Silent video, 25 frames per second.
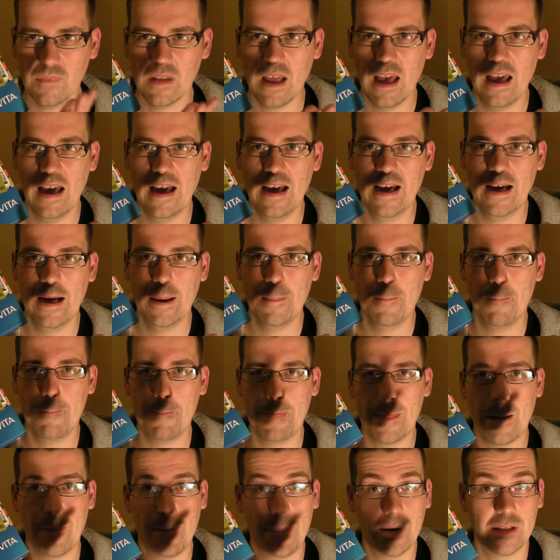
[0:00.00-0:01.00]

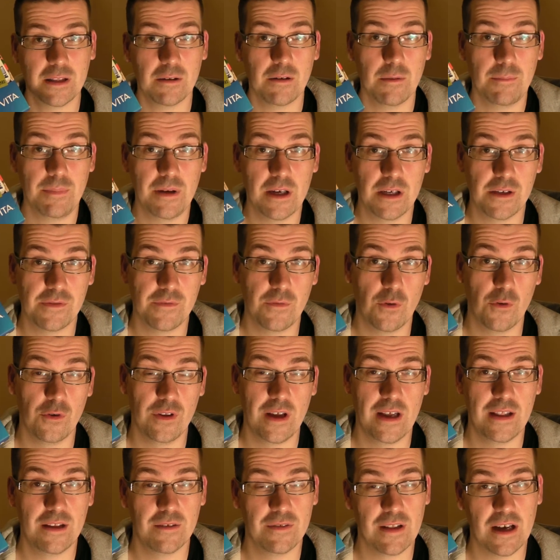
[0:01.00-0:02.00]
I picked up the PS4 at
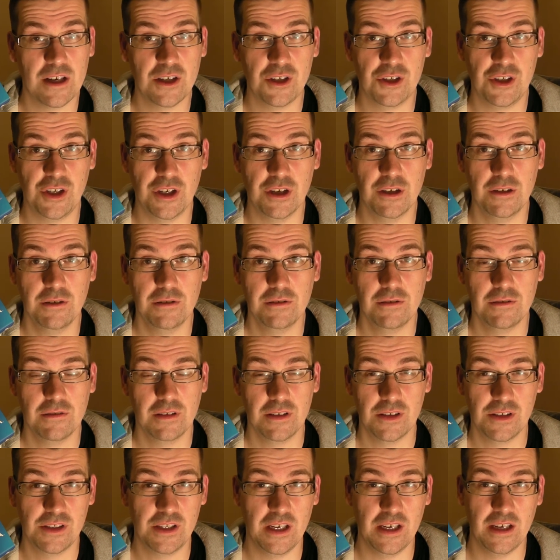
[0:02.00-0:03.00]
the end of last year.
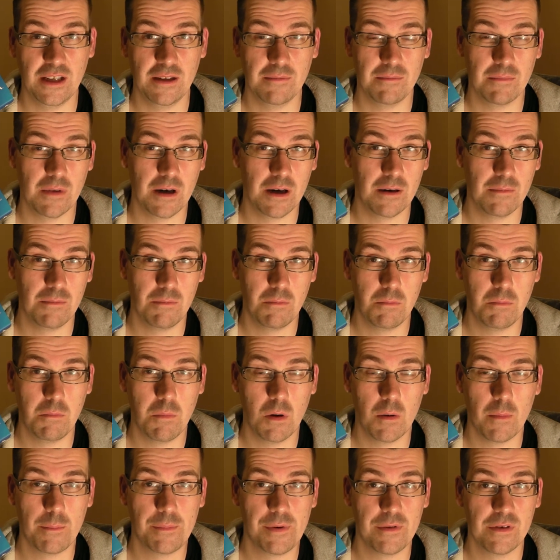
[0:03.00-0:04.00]
As I say in one of
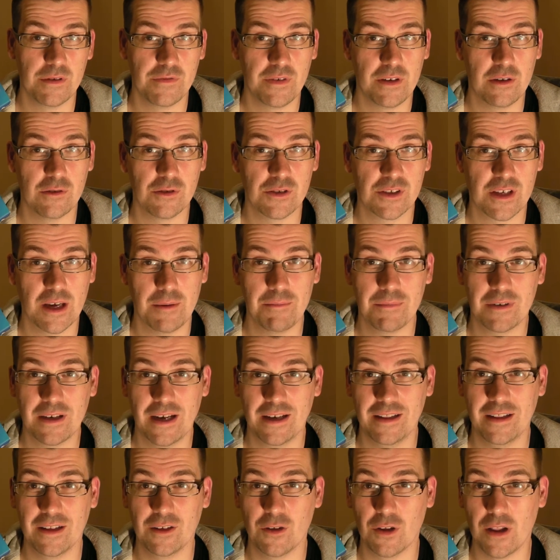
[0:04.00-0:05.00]
my previous videos, Kim
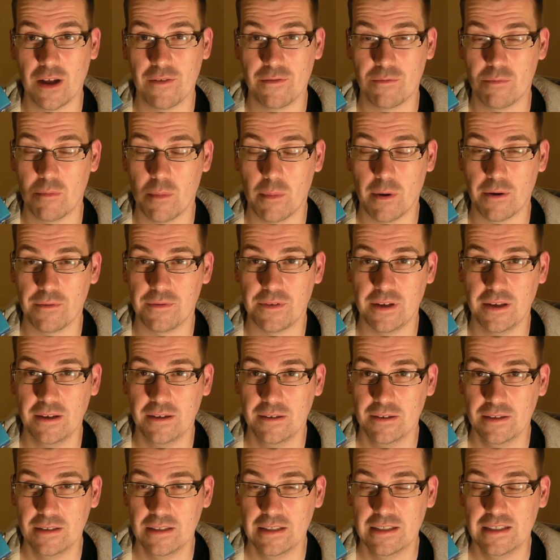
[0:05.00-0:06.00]
kindly got that for my
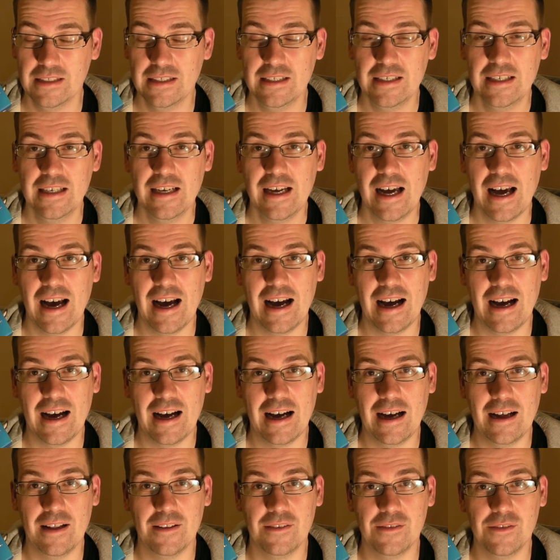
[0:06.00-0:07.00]
birthday,
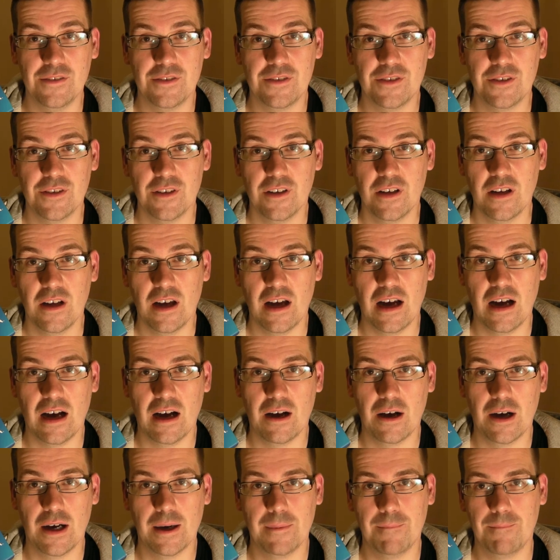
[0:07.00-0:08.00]
and
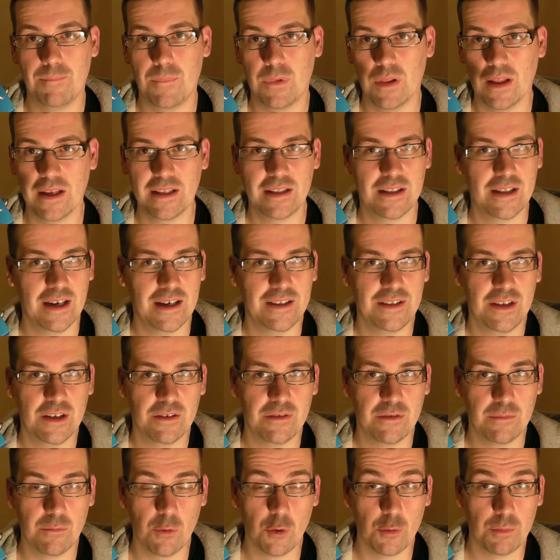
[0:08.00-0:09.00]
I liked the idea
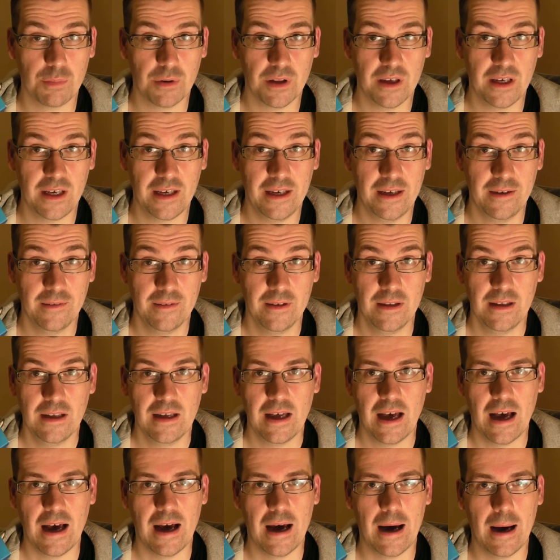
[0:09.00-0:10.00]
of remote play.
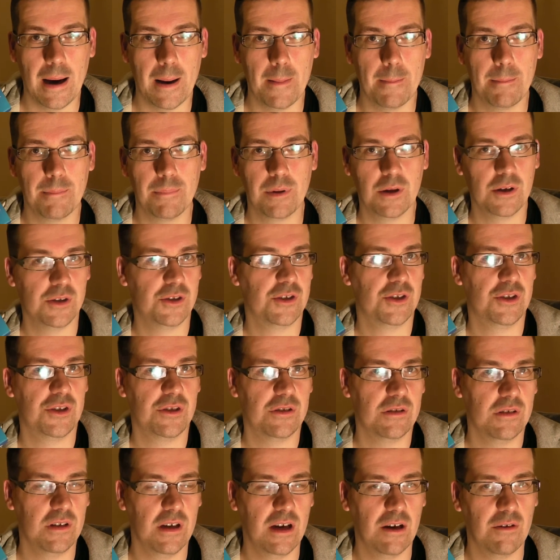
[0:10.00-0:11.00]

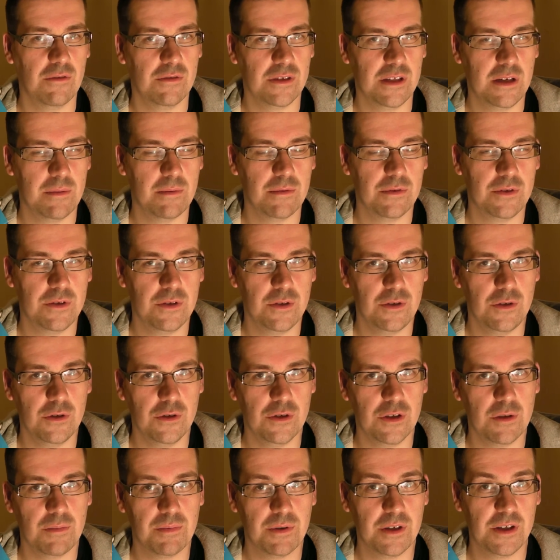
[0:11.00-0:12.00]
Plus I was able to
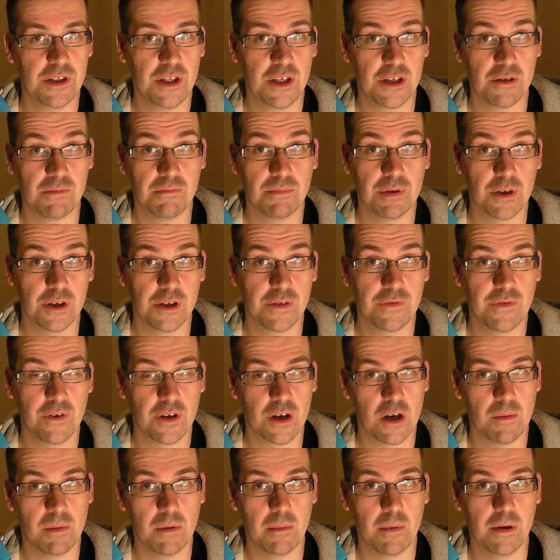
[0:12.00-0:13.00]
use the PlayStation Plus for a
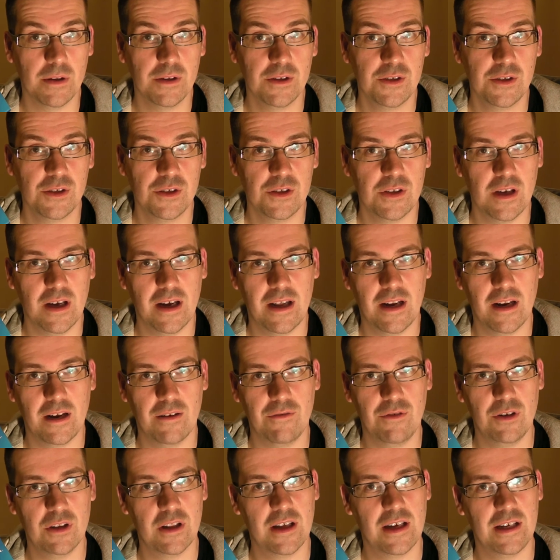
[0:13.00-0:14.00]
couple of months, and I
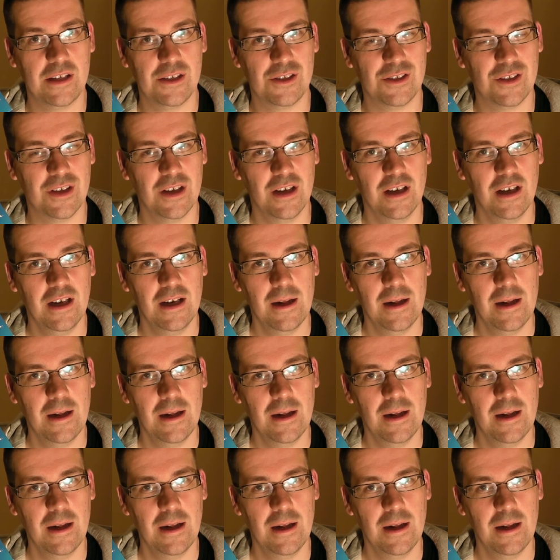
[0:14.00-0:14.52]
realised